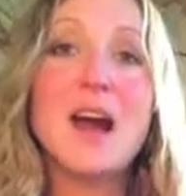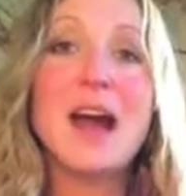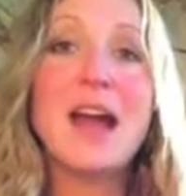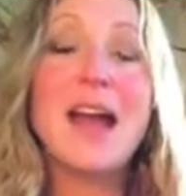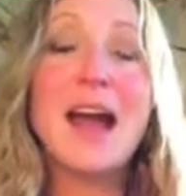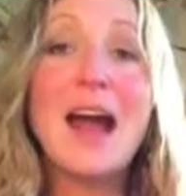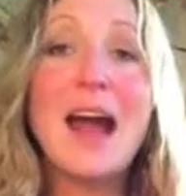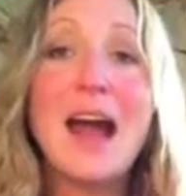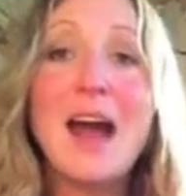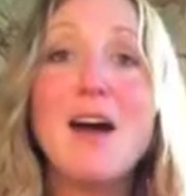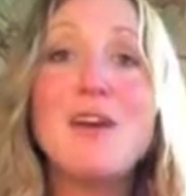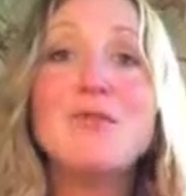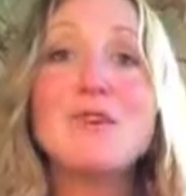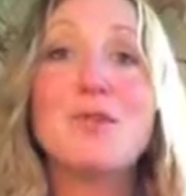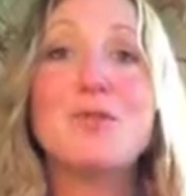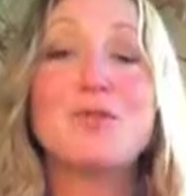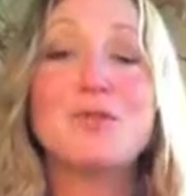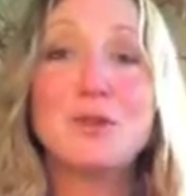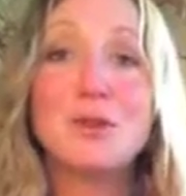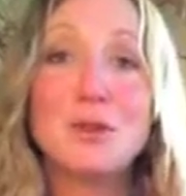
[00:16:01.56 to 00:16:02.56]
I have a
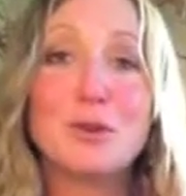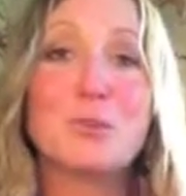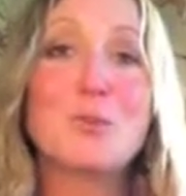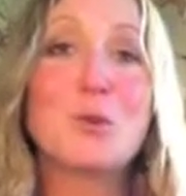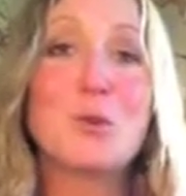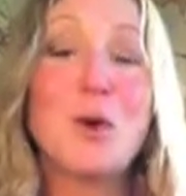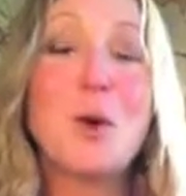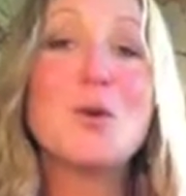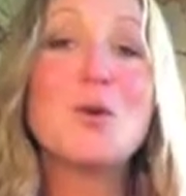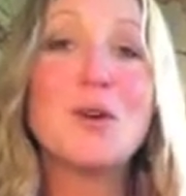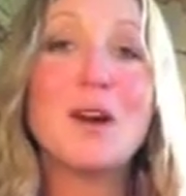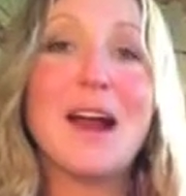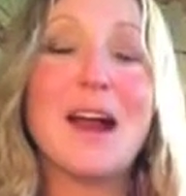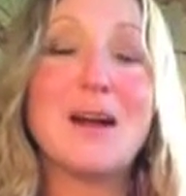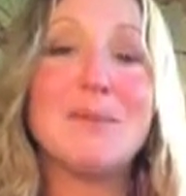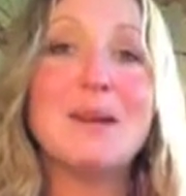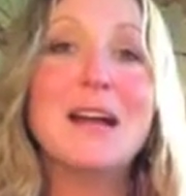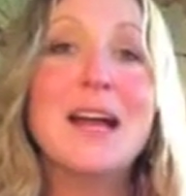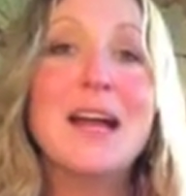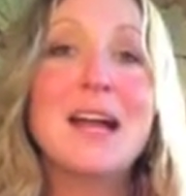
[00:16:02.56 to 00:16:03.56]
fuller
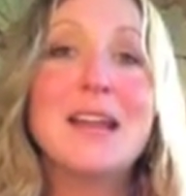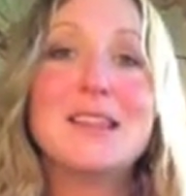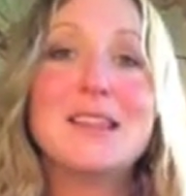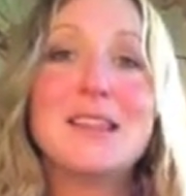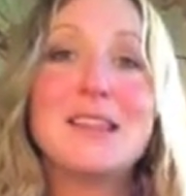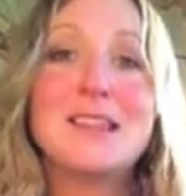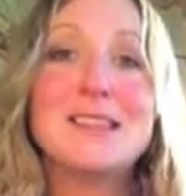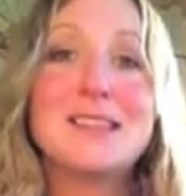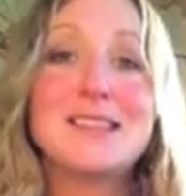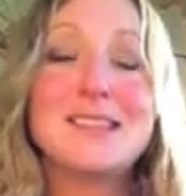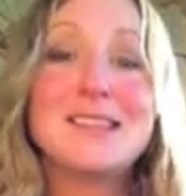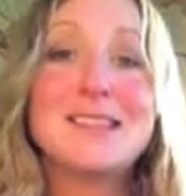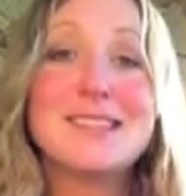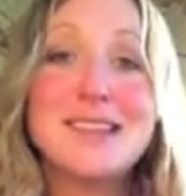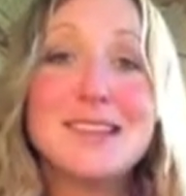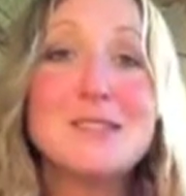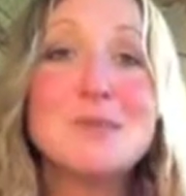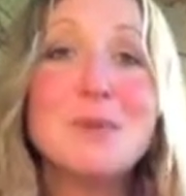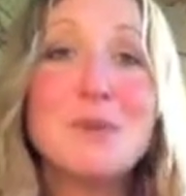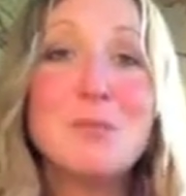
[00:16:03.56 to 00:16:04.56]
program that is a
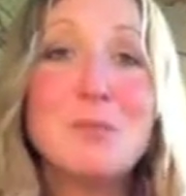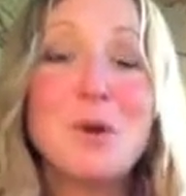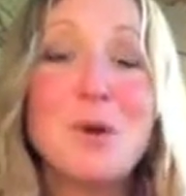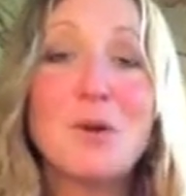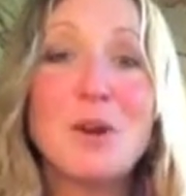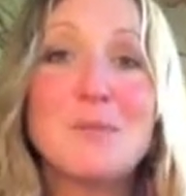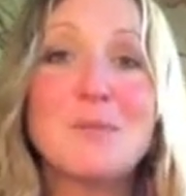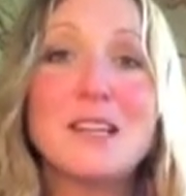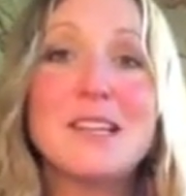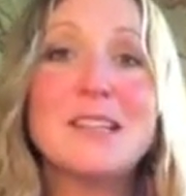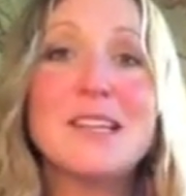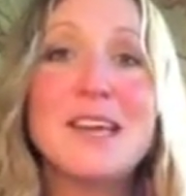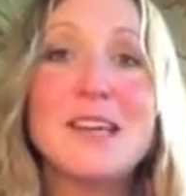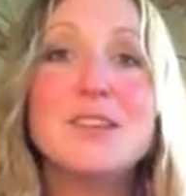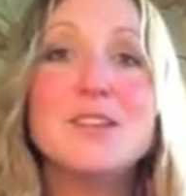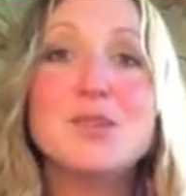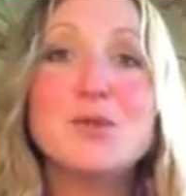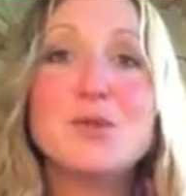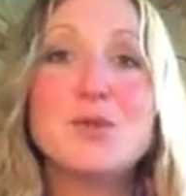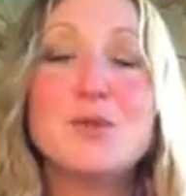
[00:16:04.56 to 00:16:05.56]
6-week program that
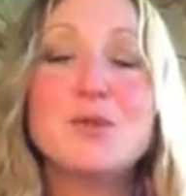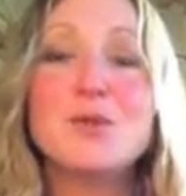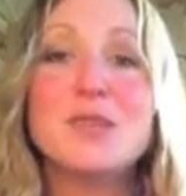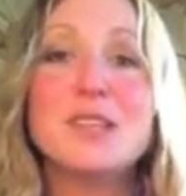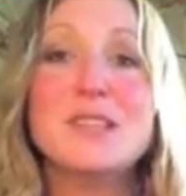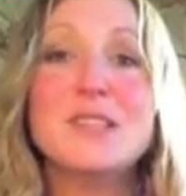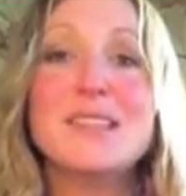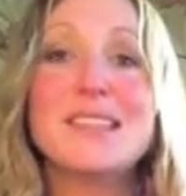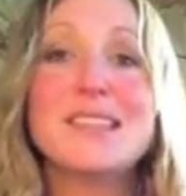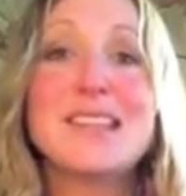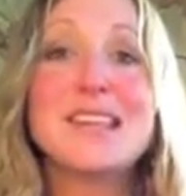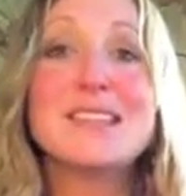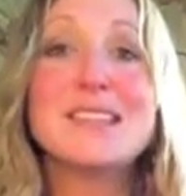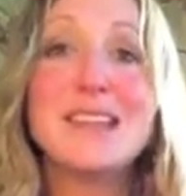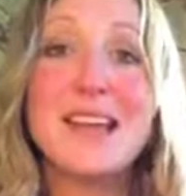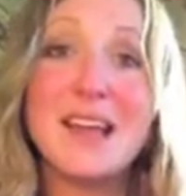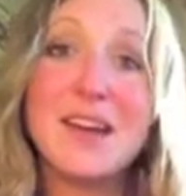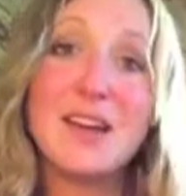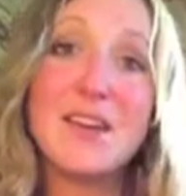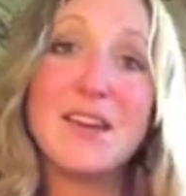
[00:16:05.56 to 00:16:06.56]
takes you through these
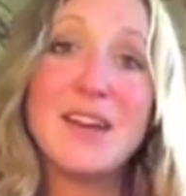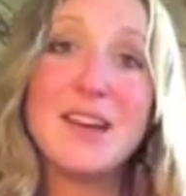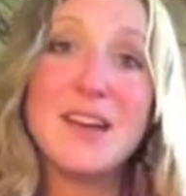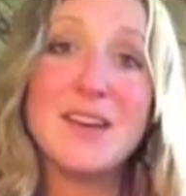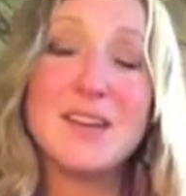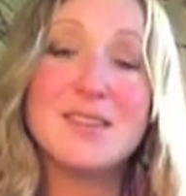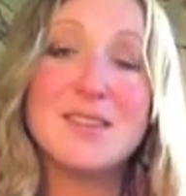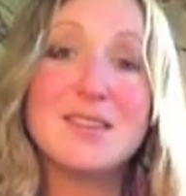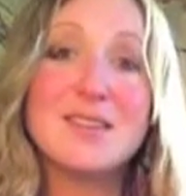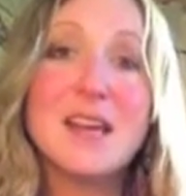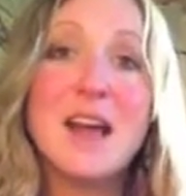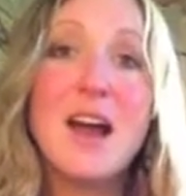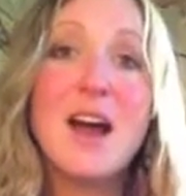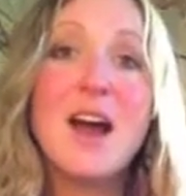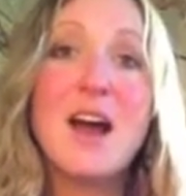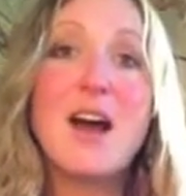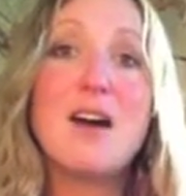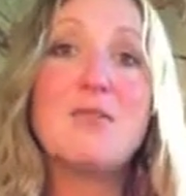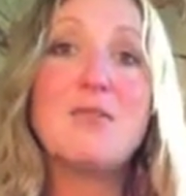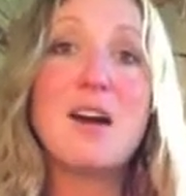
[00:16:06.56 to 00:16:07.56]
6 areas
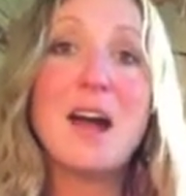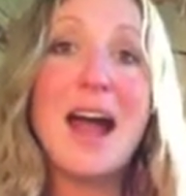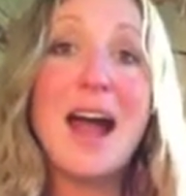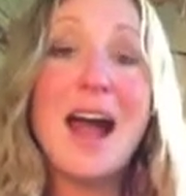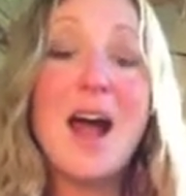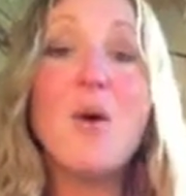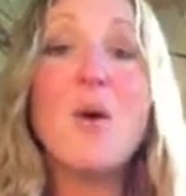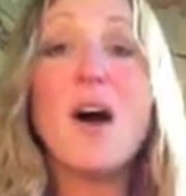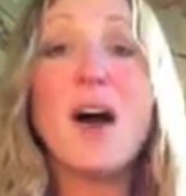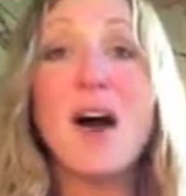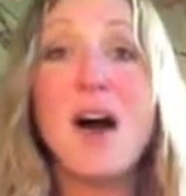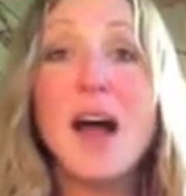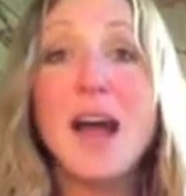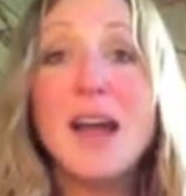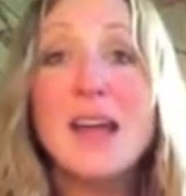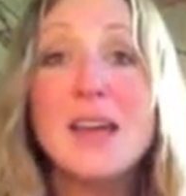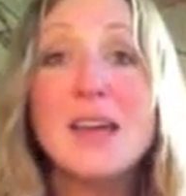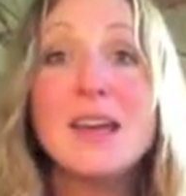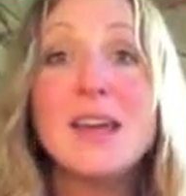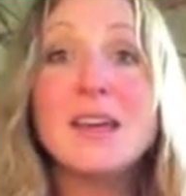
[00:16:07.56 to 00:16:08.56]
of how
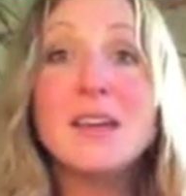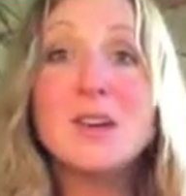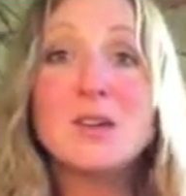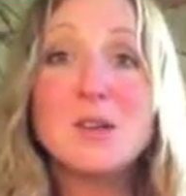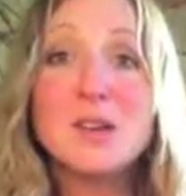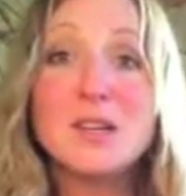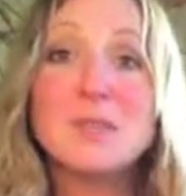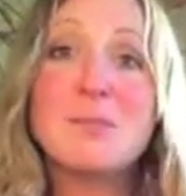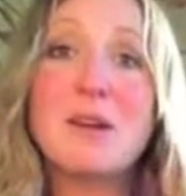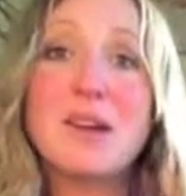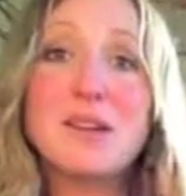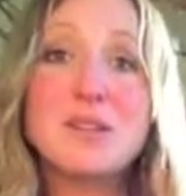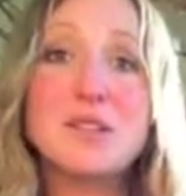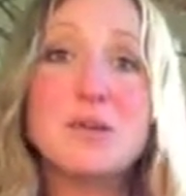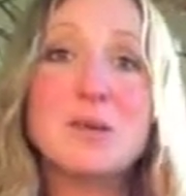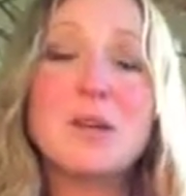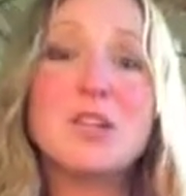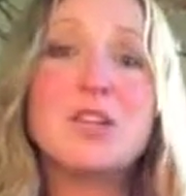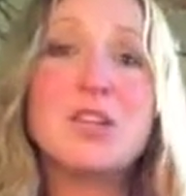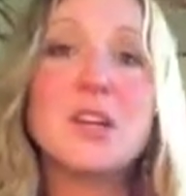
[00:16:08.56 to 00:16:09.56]
I increase my
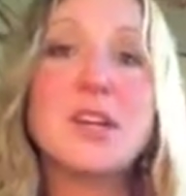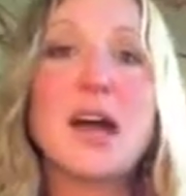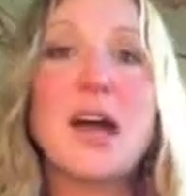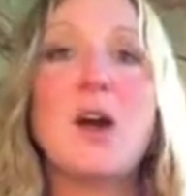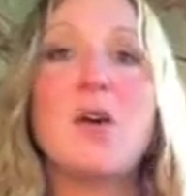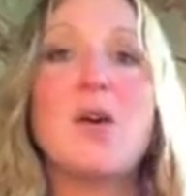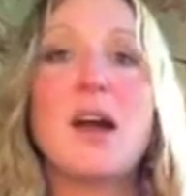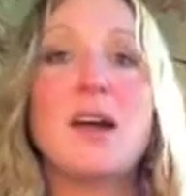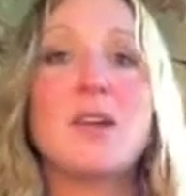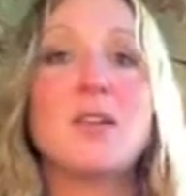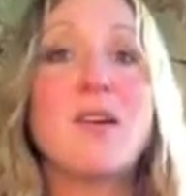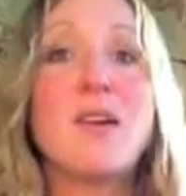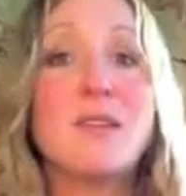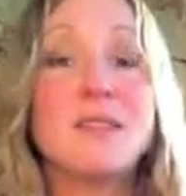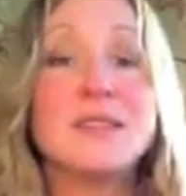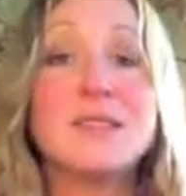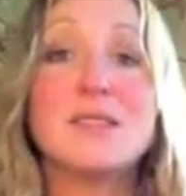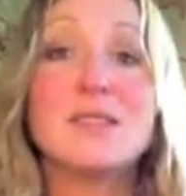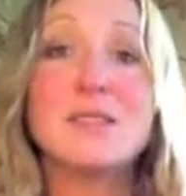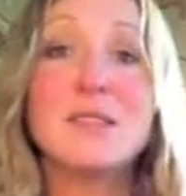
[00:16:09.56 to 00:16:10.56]
intuition, how I
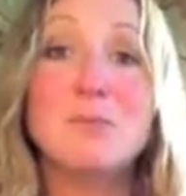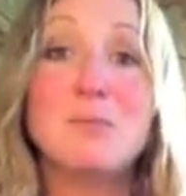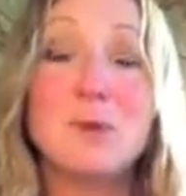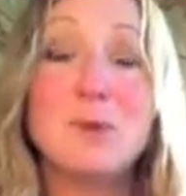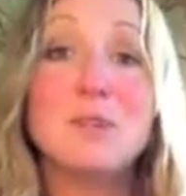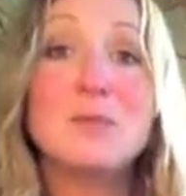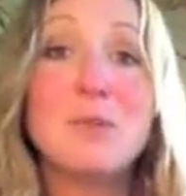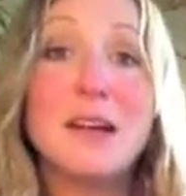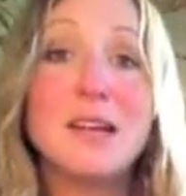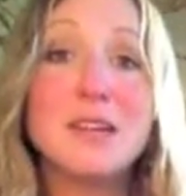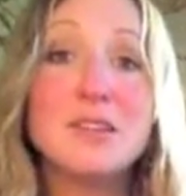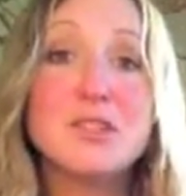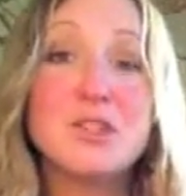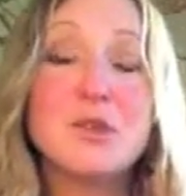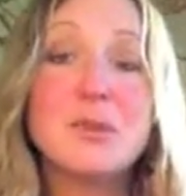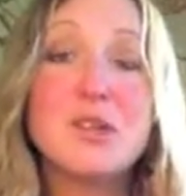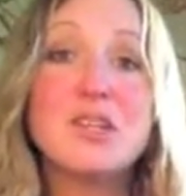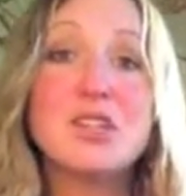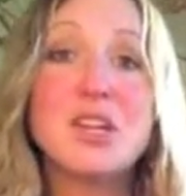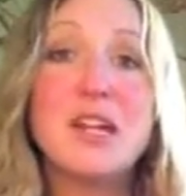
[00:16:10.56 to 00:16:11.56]
constantly build my
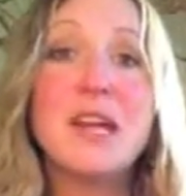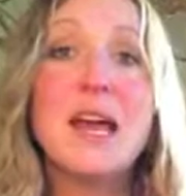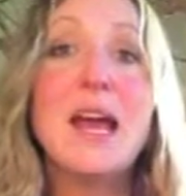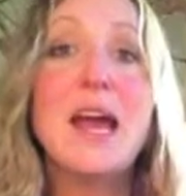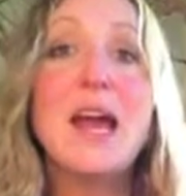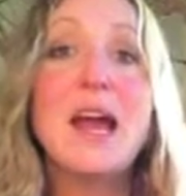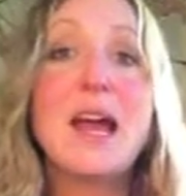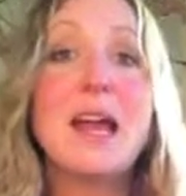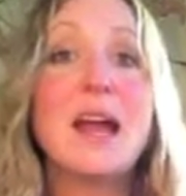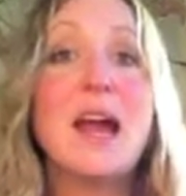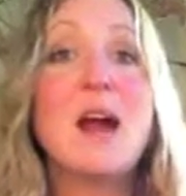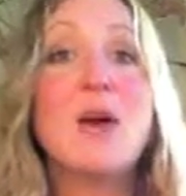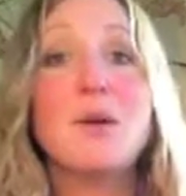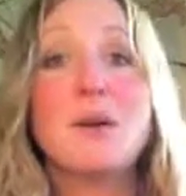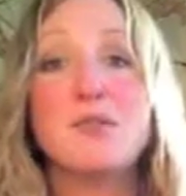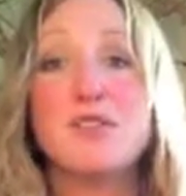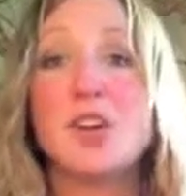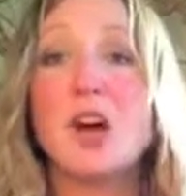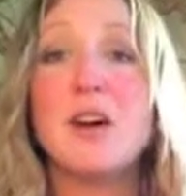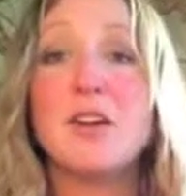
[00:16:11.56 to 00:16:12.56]
intuition, and how
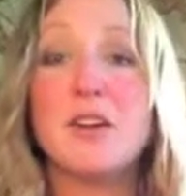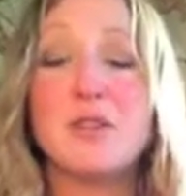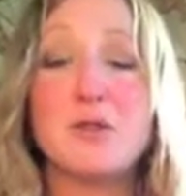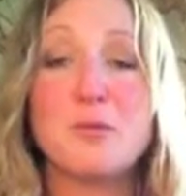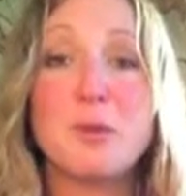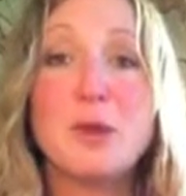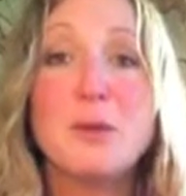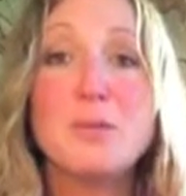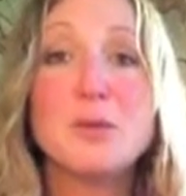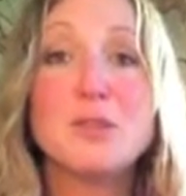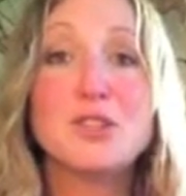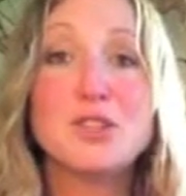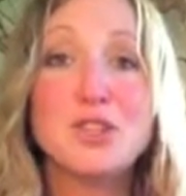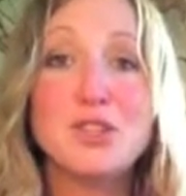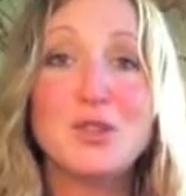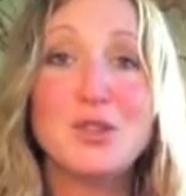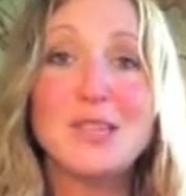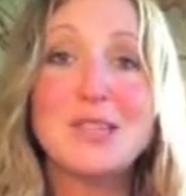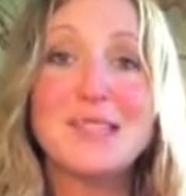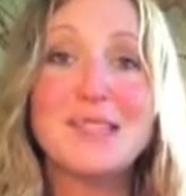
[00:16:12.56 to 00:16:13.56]
I've taught other people to
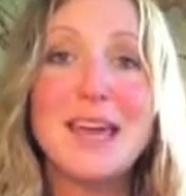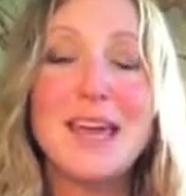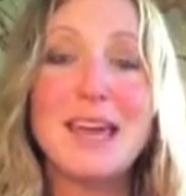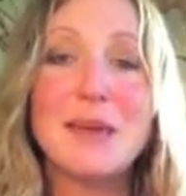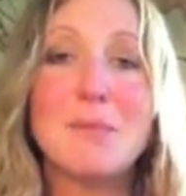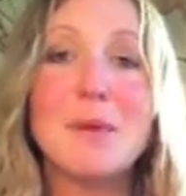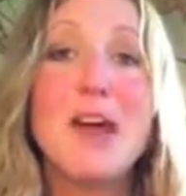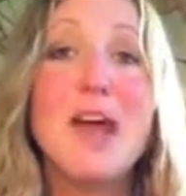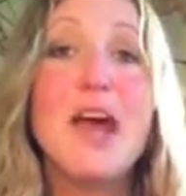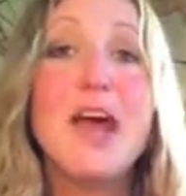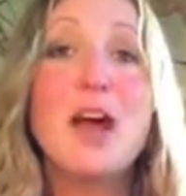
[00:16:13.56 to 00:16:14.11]
do the same.